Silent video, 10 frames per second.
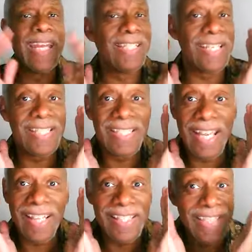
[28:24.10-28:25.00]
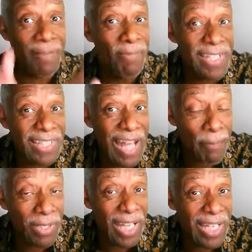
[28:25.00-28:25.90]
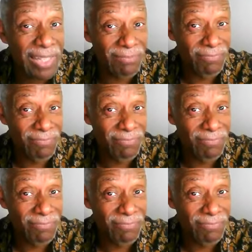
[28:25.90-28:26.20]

Jesus is saying the same thing's gonna happen again.